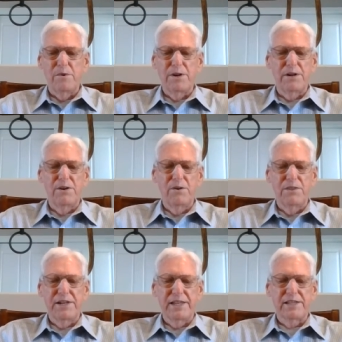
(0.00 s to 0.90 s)
But I
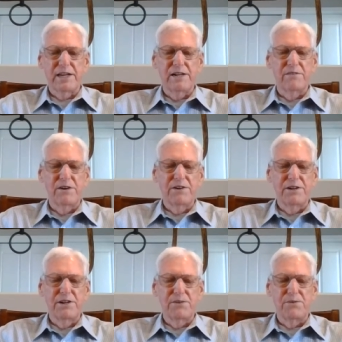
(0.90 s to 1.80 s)
know that that's kind of hard
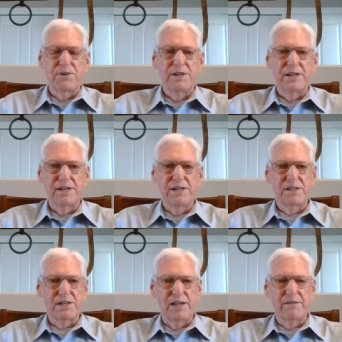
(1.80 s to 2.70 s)
to do in
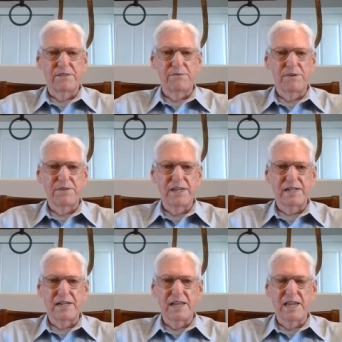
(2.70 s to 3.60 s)
this life that we've
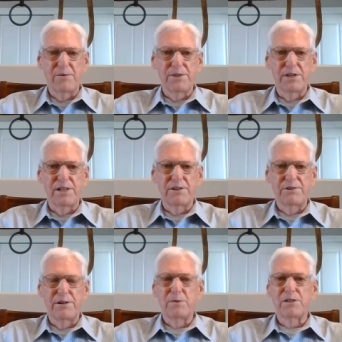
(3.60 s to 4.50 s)
got today with all the
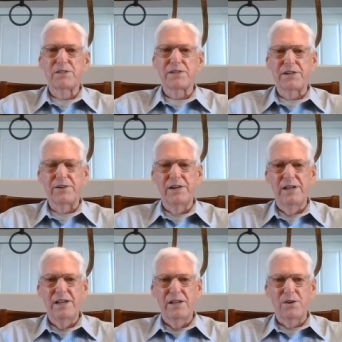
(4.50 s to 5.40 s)
troubles that are
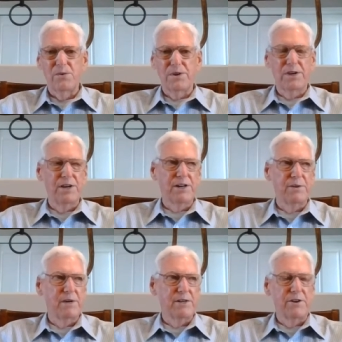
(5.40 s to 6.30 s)
going on
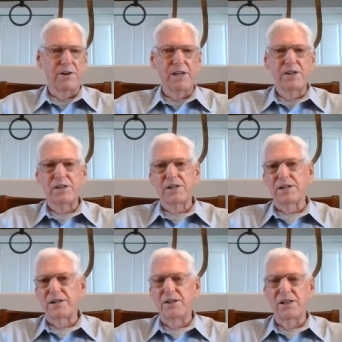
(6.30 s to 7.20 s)
around our nation
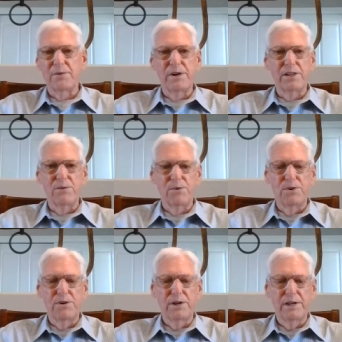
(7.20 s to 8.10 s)
and all around the
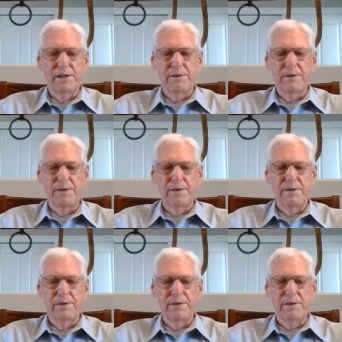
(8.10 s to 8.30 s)
world.